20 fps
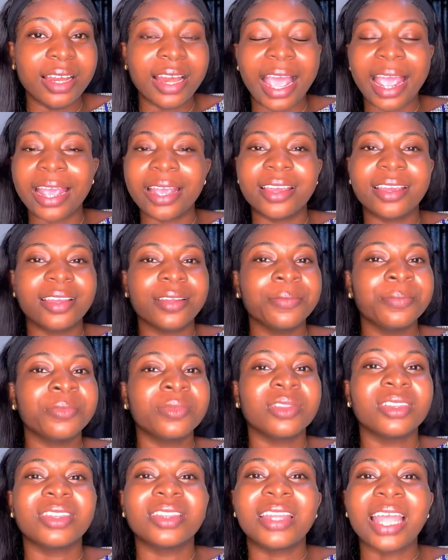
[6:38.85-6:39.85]
Like
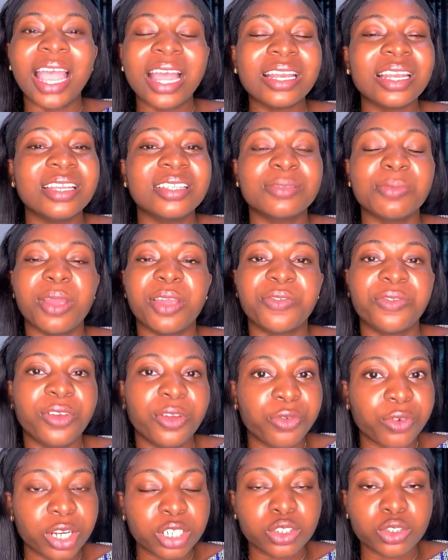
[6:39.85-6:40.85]
that is my
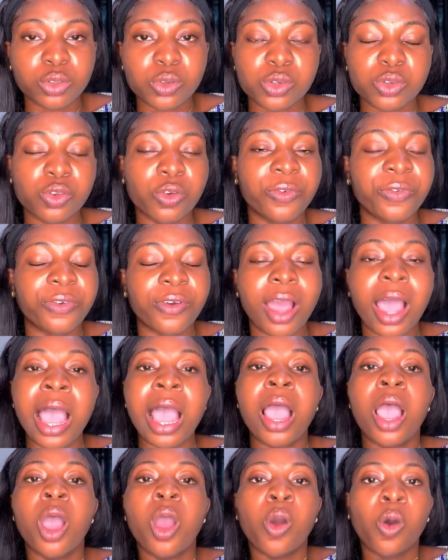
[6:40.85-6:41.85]
favorite show so
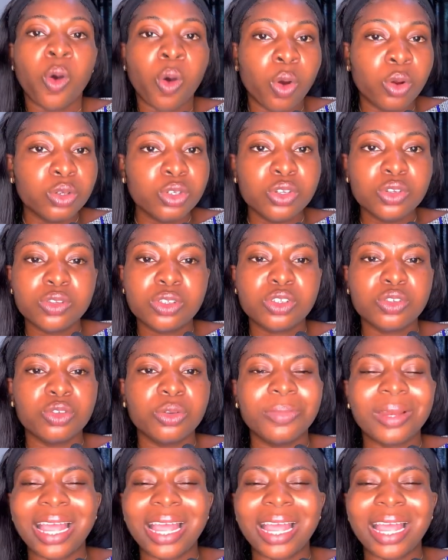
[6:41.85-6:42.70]
far on YouTube.